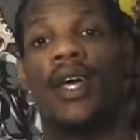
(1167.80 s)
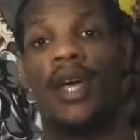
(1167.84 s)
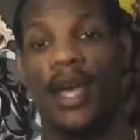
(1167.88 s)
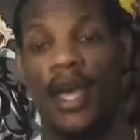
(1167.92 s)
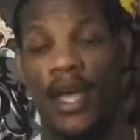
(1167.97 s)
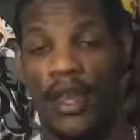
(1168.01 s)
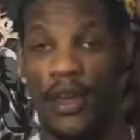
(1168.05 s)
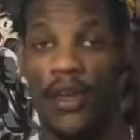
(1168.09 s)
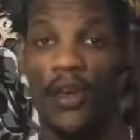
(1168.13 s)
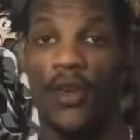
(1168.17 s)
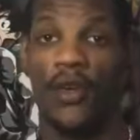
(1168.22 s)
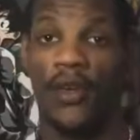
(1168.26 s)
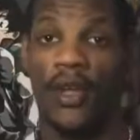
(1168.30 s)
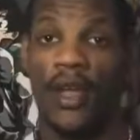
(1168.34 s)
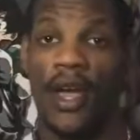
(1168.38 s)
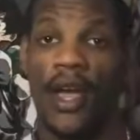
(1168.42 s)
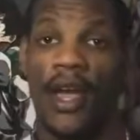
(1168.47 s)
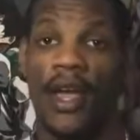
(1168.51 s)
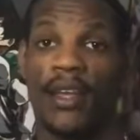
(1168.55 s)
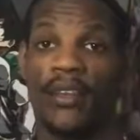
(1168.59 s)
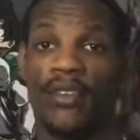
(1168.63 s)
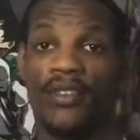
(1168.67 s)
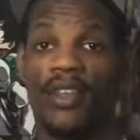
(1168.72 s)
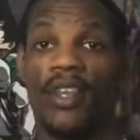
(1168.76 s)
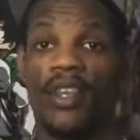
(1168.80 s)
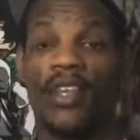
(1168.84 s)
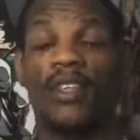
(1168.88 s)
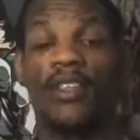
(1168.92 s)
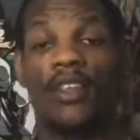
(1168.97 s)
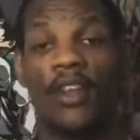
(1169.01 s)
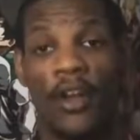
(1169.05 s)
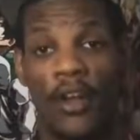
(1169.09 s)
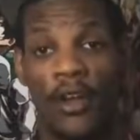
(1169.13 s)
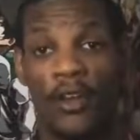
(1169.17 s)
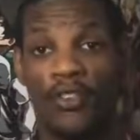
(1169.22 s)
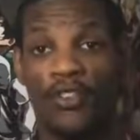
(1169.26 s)
I know guys, it
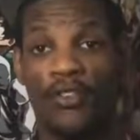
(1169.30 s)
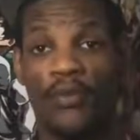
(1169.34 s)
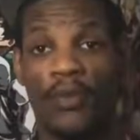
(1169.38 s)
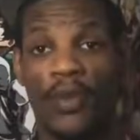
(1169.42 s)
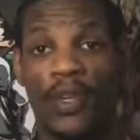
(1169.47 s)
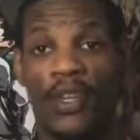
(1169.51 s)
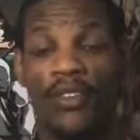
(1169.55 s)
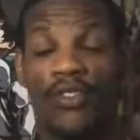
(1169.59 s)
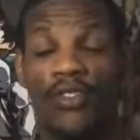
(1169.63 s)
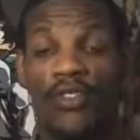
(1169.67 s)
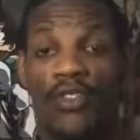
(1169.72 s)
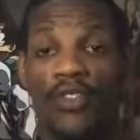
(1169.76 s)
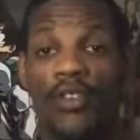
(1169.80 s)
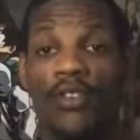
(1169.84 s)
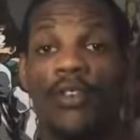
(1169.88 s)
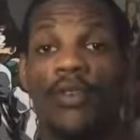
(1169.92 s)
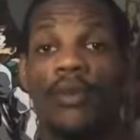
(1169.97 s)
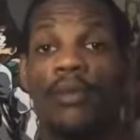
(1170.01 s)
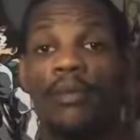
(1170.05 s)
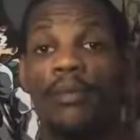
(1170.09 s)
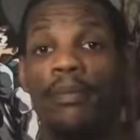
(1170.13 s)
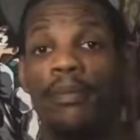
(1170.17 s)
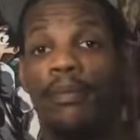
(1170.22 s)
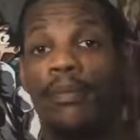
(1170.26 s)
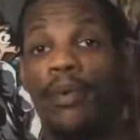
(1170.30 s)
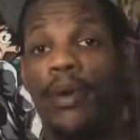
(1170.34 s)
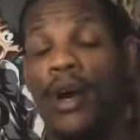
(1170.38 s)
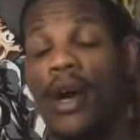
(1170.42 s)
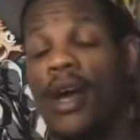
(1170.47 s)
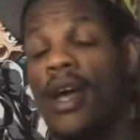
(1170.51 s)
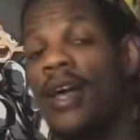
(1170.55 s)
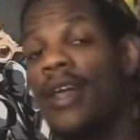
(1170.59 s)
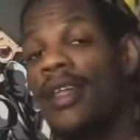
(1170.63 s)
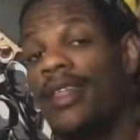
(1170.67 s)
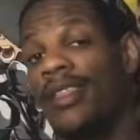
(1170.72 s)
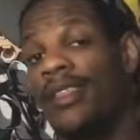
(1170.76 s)
hurts me too,
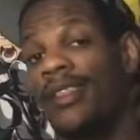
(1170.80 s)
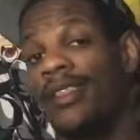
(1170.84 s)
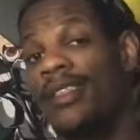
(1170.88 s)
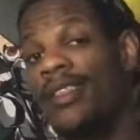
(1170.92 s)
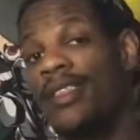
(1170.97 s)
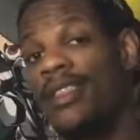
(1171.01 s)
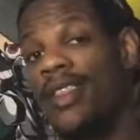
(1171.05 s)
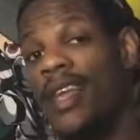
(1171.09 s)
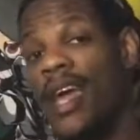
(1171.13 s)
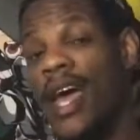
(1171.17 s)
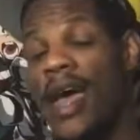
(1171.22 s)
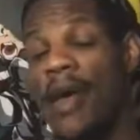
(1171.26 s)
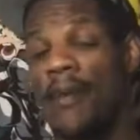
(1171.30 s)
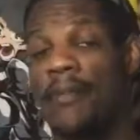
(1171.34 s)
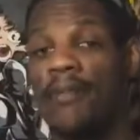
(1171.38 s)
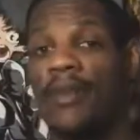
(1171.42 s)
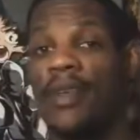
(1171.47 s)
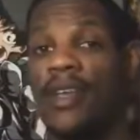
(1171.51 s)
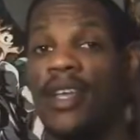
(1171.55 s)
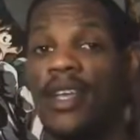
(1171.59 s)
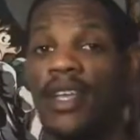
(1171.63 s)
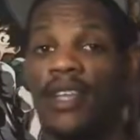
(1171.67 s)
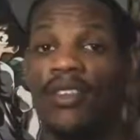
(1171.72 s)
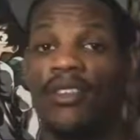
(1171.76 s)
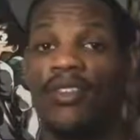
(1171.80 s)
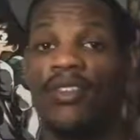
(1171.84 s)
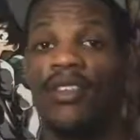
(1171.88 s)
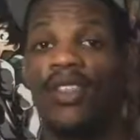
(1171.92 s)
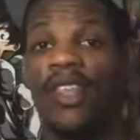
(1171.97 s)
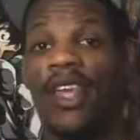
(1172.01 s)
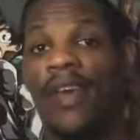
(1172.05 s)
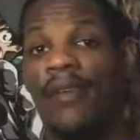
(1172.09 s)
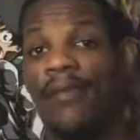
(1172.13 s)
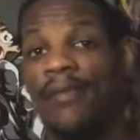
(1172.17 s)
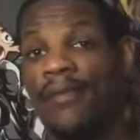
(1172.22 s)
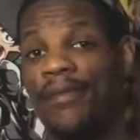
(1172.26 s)
but that means
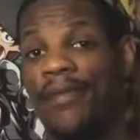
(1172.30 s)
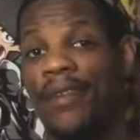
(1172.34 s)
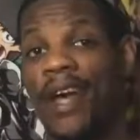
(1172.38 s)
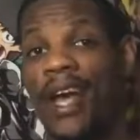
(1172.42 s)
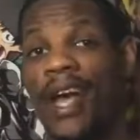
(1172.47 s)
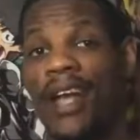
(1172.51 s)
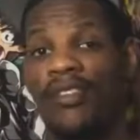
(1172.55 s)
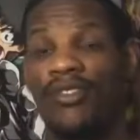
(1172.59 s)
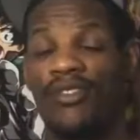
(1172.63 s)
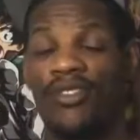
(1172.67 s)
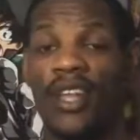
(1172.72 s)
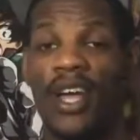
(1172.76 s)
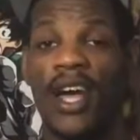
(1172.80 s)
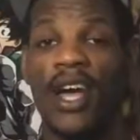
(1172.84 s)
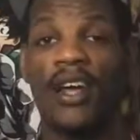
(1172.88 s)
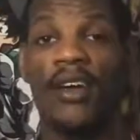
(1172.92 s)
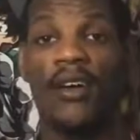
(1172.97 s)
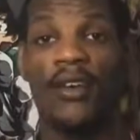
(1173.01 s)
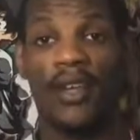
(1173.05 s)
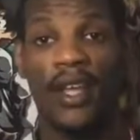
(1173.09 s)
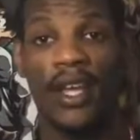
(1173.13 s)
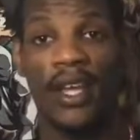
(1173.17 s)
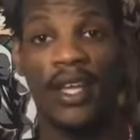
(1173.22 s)
that FlashDAIO